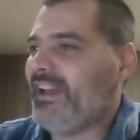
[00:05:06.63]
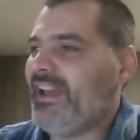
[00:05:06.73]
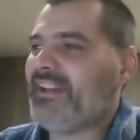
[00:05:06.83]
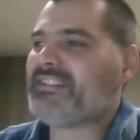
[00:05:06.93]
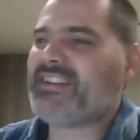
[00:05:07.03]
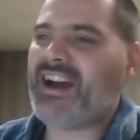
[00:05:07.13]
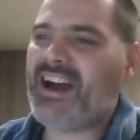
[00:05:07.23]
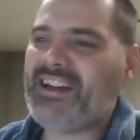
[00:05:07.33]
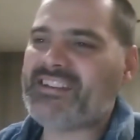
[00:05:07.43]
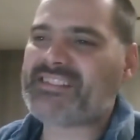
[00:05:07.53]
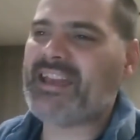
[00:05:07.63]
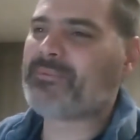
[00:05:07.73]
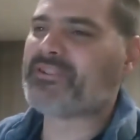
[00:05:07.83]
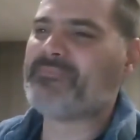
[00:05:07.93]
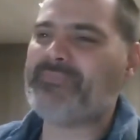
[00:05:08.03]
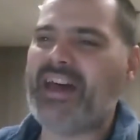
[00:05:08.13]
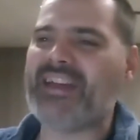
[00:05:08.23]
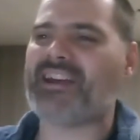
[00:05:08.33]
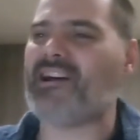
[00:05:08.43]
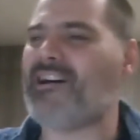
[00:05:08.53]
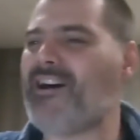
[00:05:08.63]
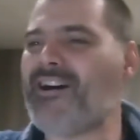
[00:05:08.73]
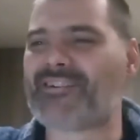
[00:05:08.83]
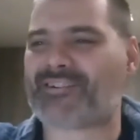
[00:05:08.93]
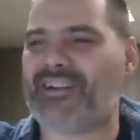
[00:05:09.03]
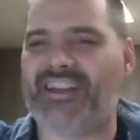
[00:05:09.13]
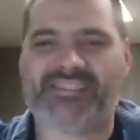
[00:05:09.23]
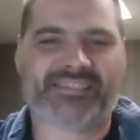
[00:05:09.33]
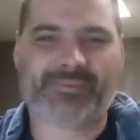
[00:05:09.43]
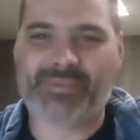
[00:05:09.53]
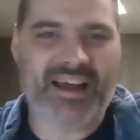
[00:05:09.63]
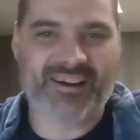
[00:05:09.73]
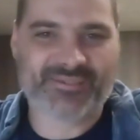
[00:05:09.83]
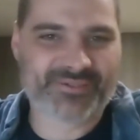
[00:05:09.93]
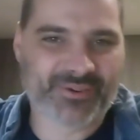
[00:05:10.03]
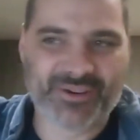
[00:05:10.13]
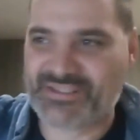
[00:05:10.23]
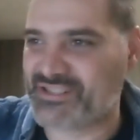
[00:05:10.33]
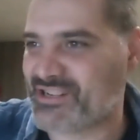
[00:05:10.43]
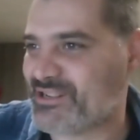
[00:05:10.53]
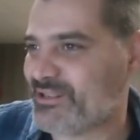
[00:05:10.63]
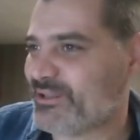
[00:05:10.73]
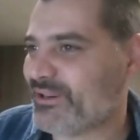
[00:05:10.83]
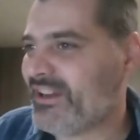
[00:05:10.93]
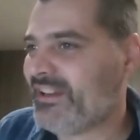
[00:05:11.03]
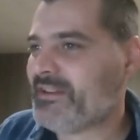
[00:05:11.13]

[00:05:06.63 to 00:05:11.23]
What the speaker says: and God is able to make all grace abound towards you,